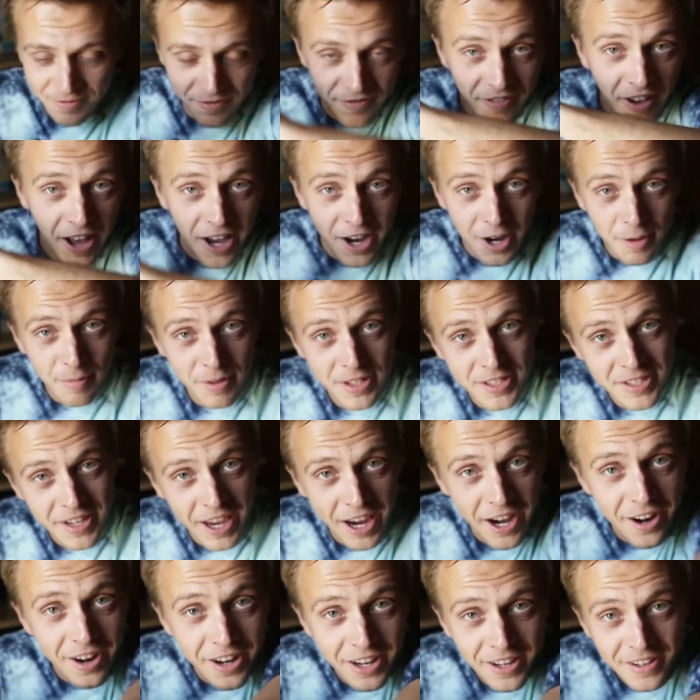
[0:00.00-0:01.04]
fireman's
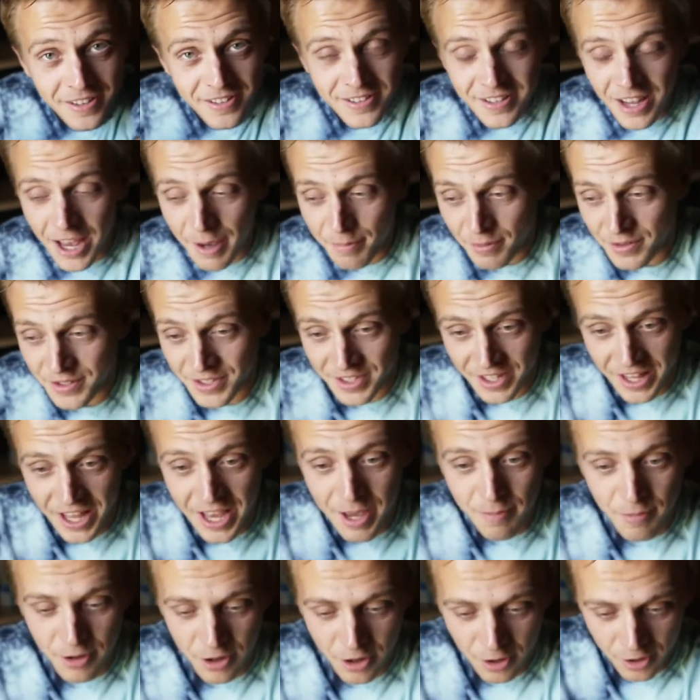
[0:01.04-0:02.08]
carry type of
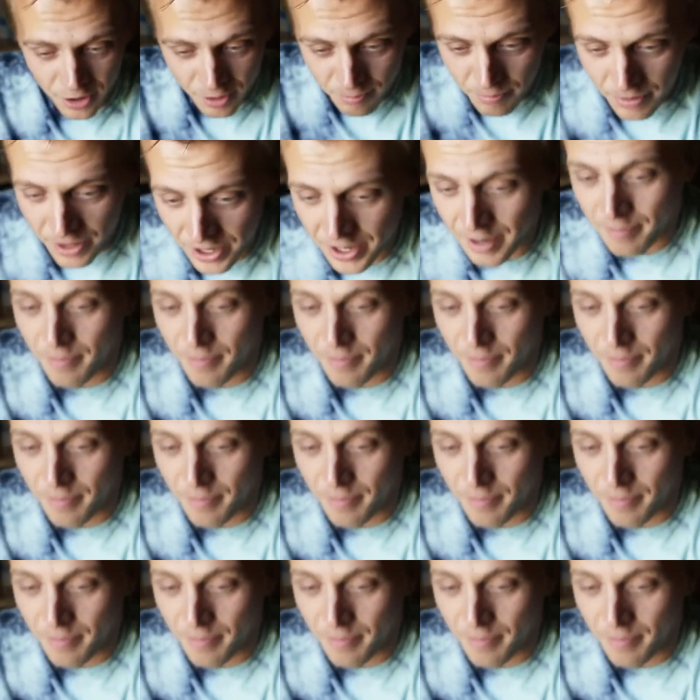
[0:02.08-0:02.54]
slam. You pick